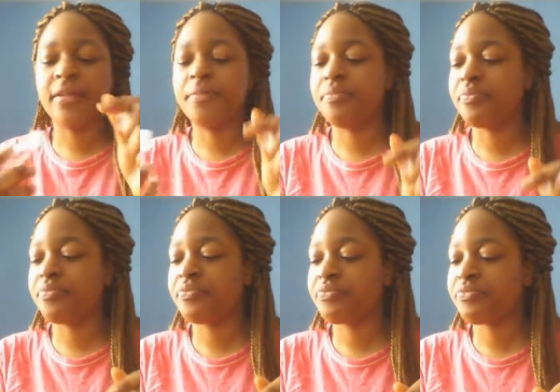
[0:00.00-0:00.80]
a
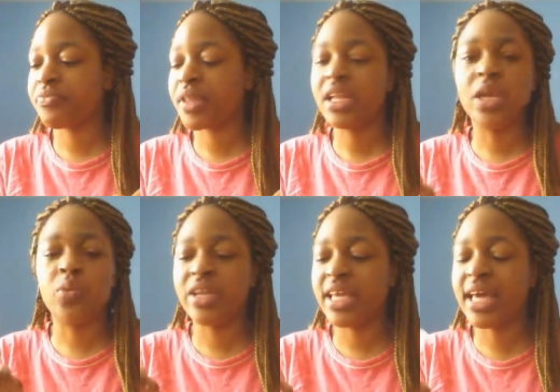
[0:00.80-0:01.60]
um
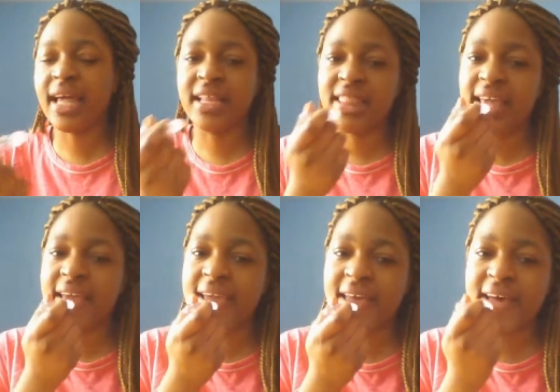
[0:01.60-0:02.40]
liquidy kind of
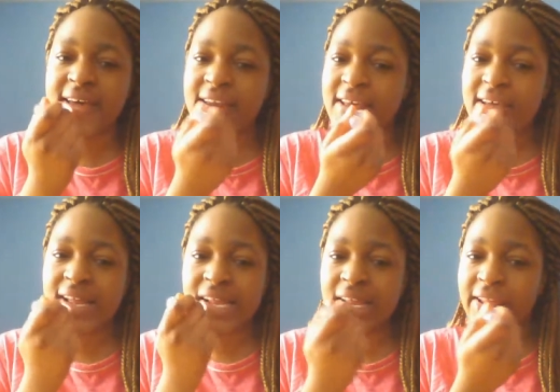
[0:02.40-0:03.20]
thing. and um,